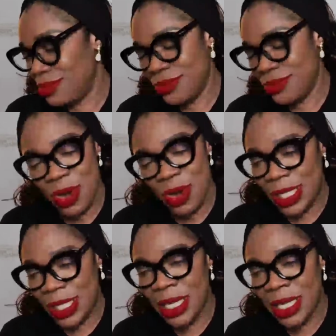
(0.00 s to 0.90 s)

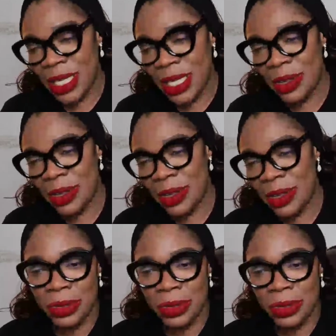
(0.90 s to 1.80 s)
most ages of
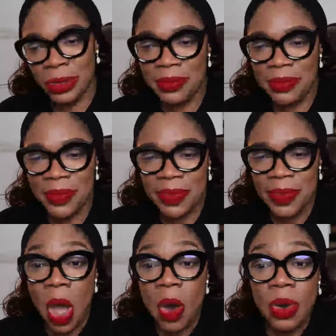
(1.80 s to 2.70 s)
children.
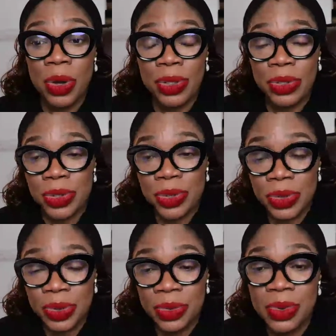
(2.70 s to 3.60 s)
Oh, you
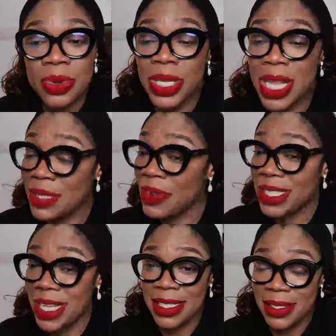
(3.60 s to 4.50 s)
do? Oh, that's
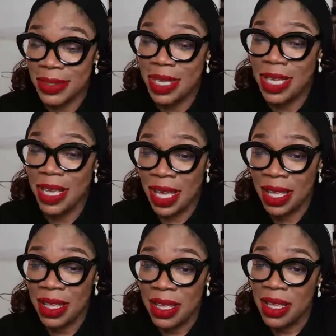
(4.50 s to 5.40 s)
fantastic.
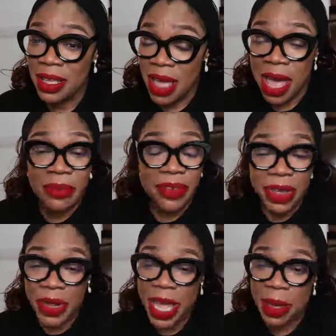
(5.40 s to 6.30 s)
I'm
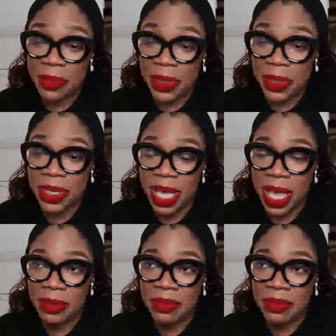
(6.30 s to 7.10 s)
very happy to hear.